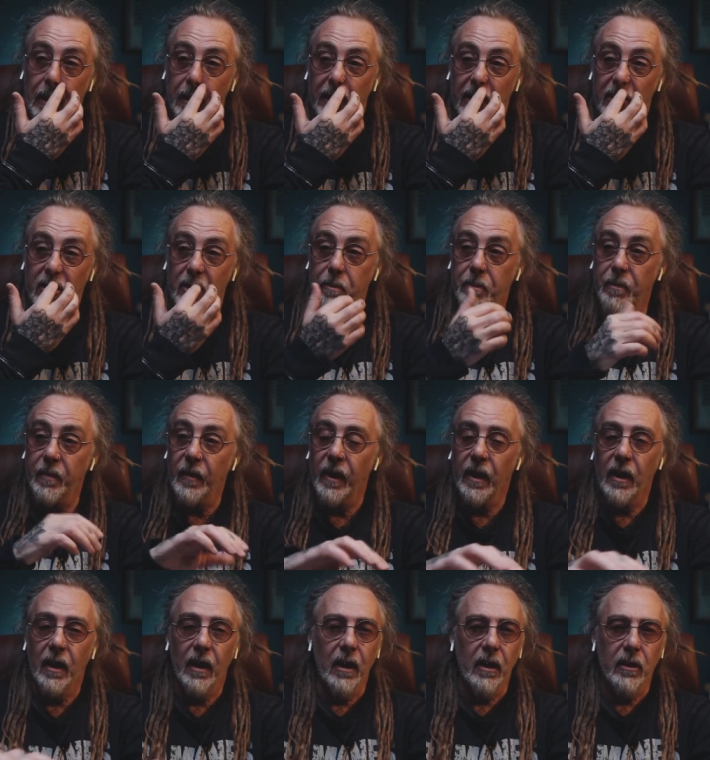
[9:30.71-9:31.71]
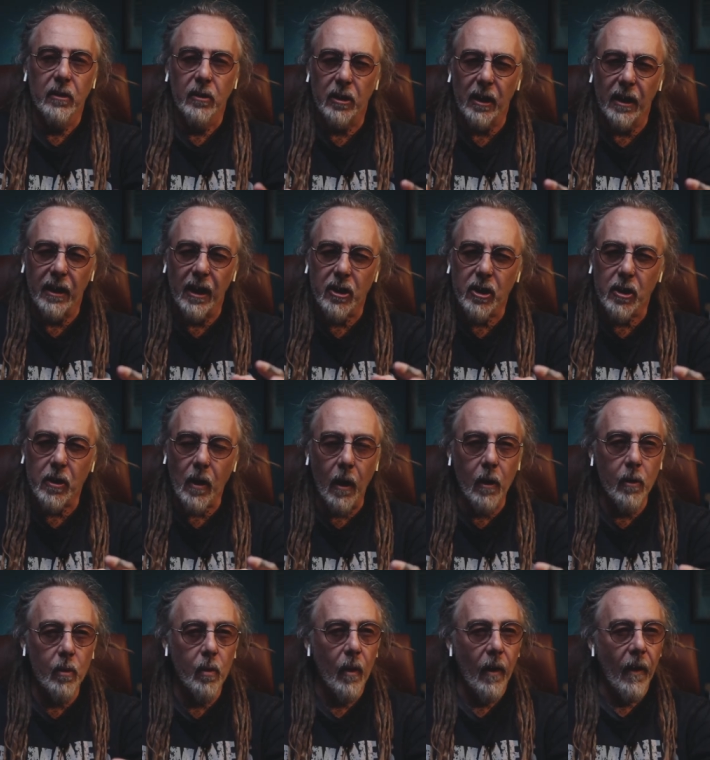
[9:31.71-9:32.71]
know. They're
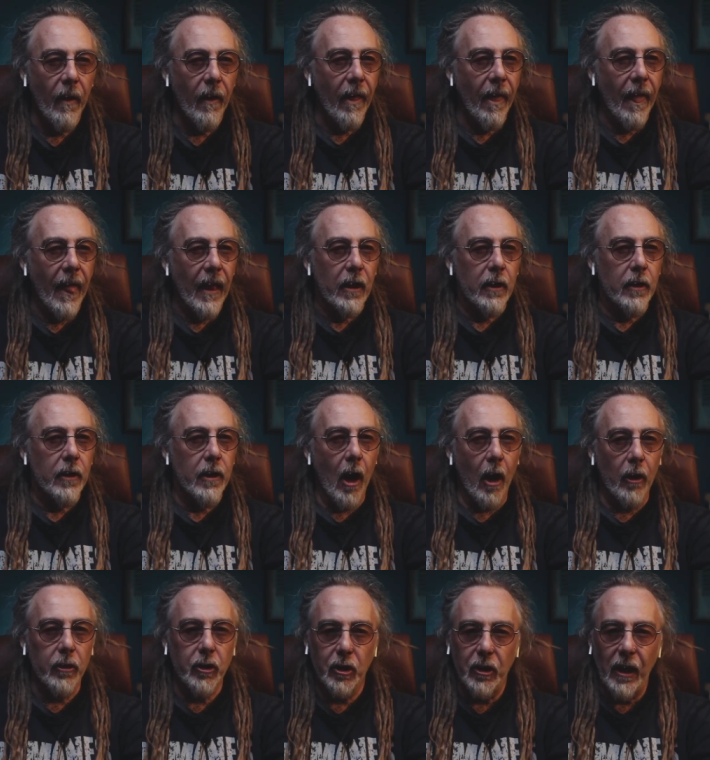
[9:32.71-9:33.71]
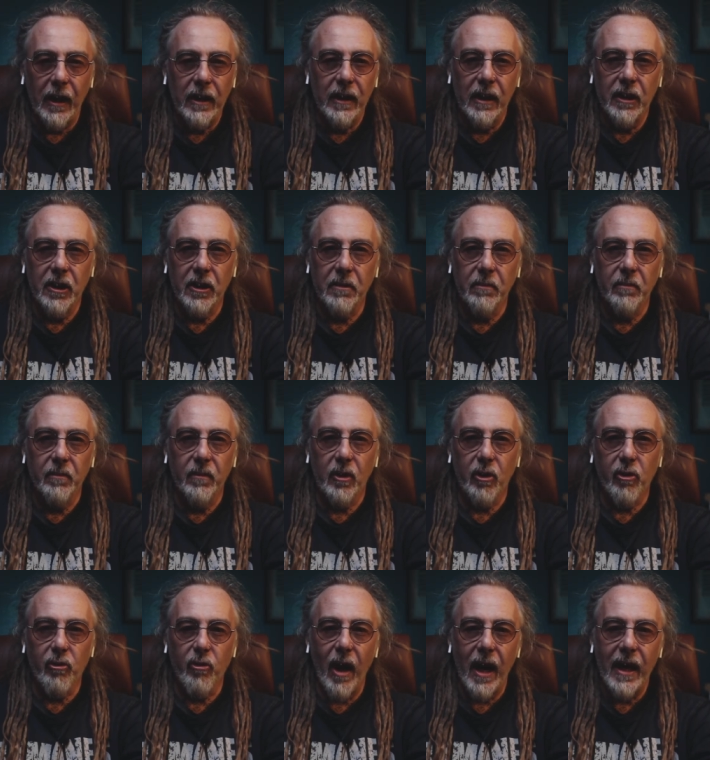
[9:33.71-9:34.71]
so lost in this
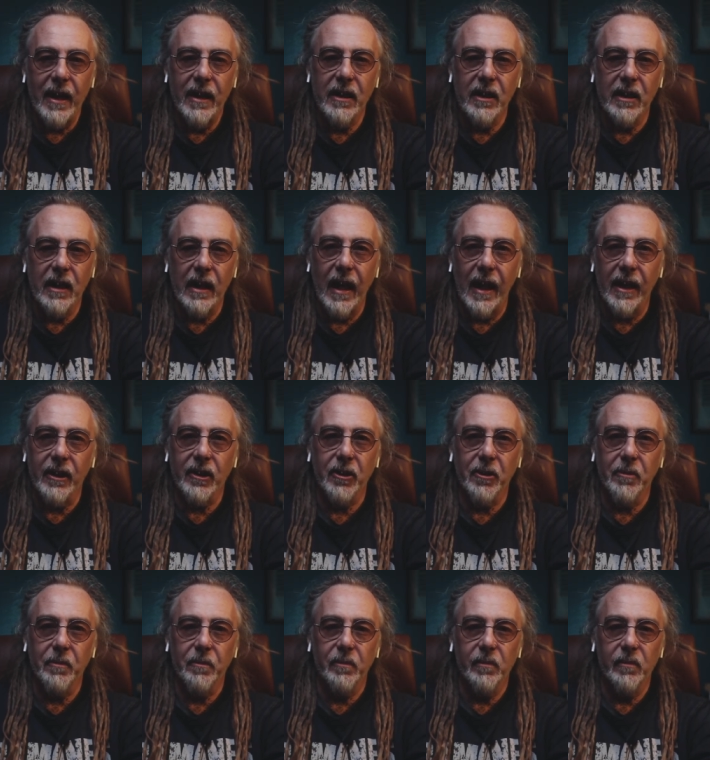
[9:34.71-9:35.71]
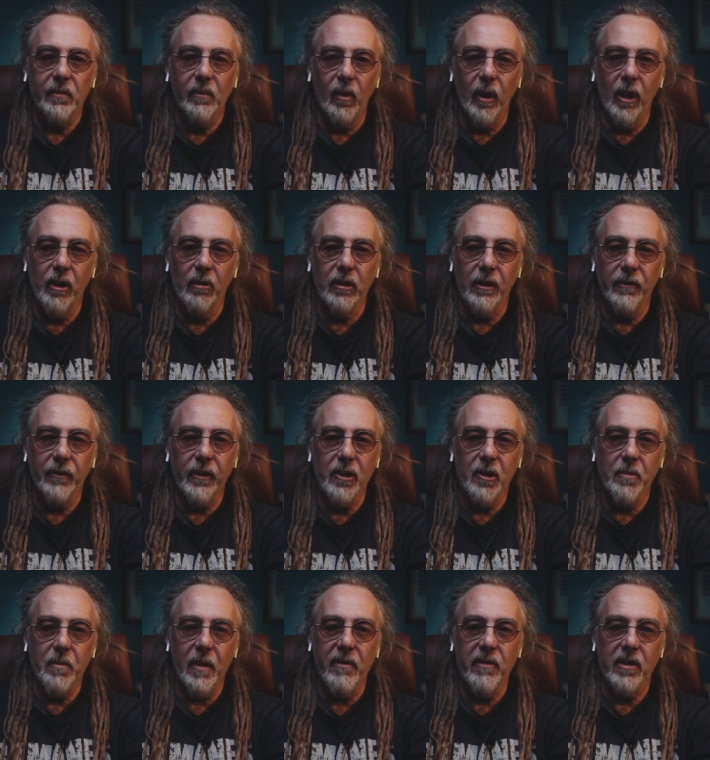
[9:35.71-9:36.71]
crazy-ass world of
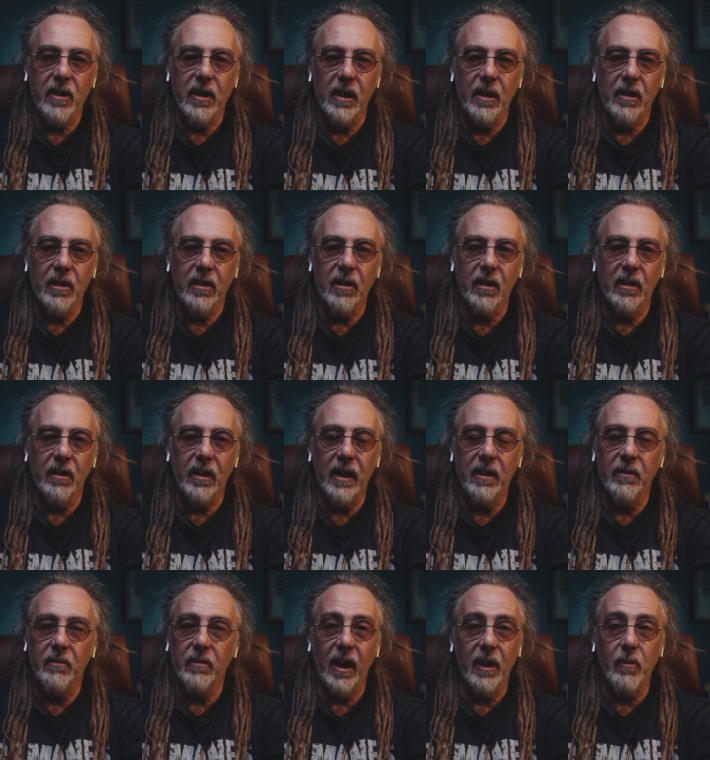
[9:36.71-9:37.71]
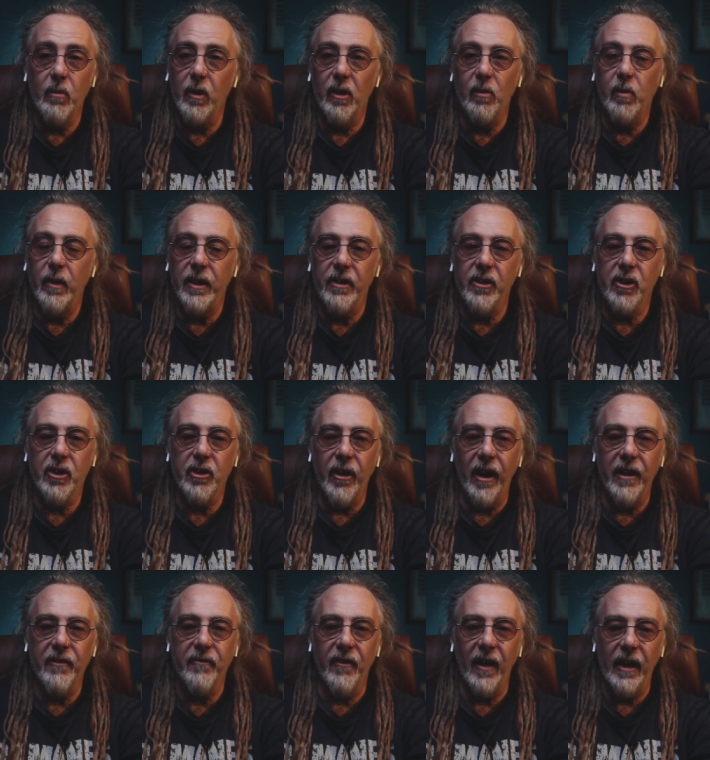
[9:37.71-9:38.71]
conspiracies that they will, with a
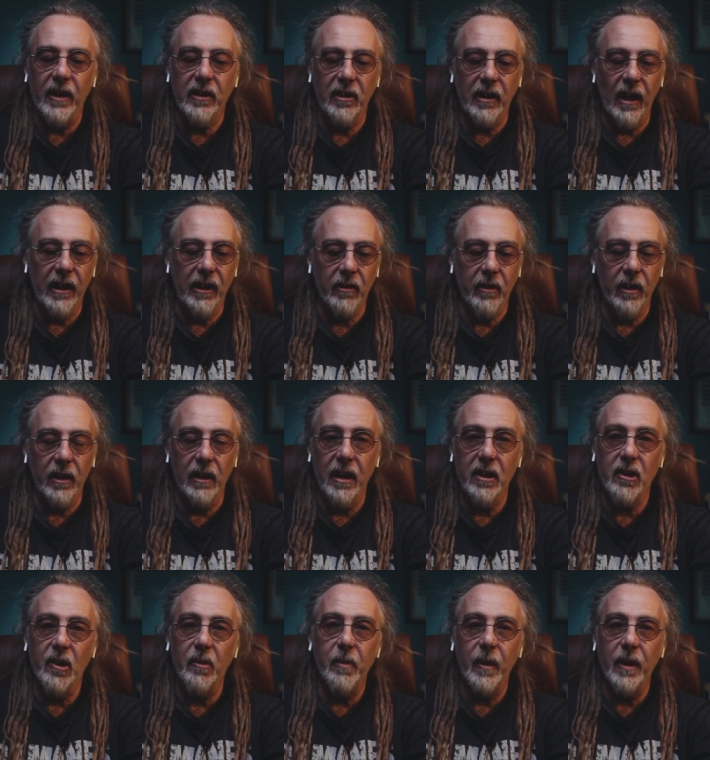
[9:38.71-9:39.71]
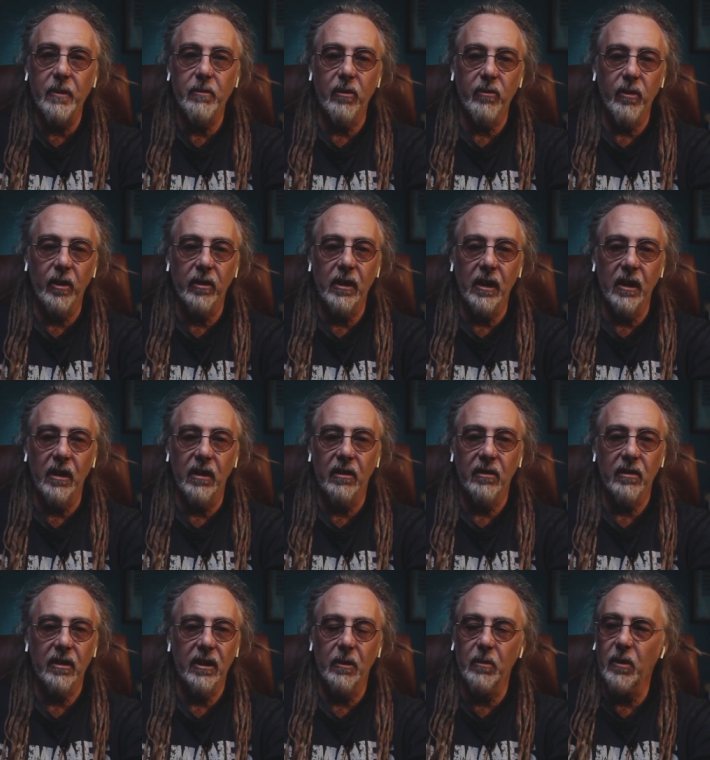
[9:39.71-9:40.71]
straight face, tell you that lizard people run the
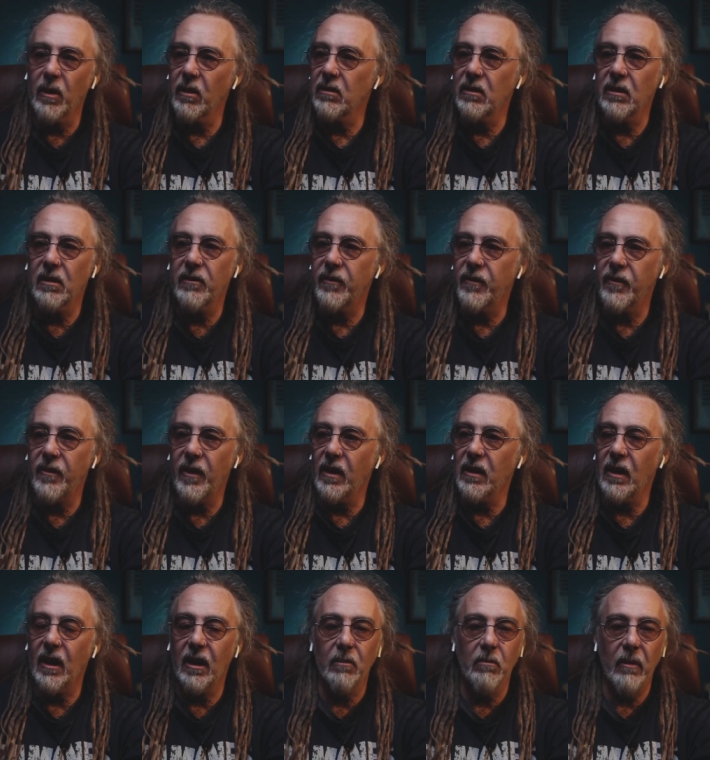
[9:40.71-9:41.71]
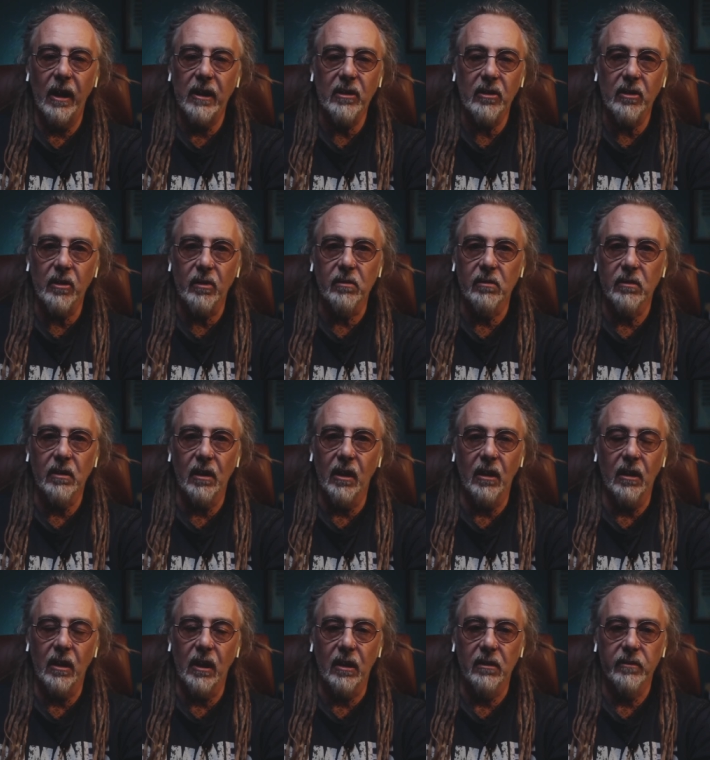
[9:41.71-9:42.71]
earth, and I'm like, you're fucking mental. They're
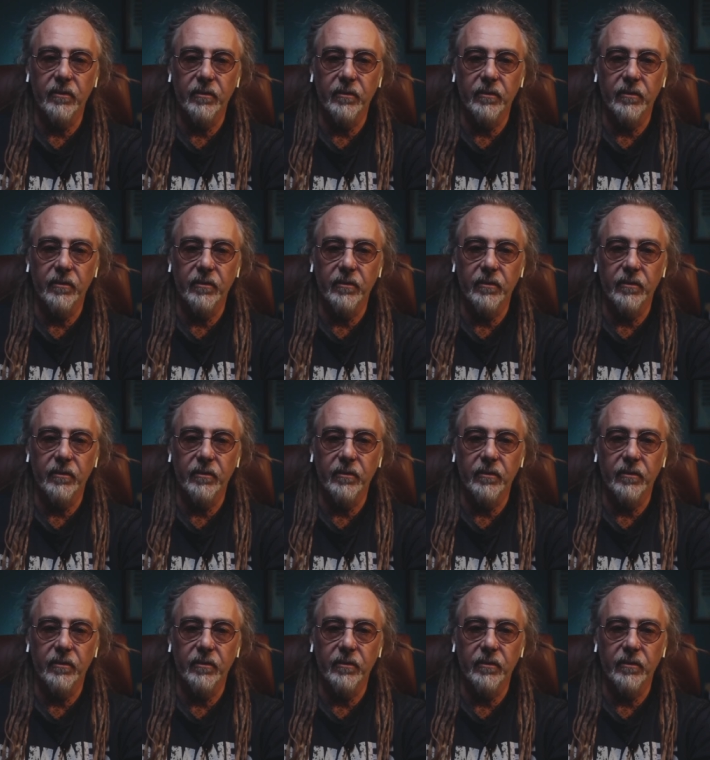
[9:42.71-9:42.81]
like, yeah,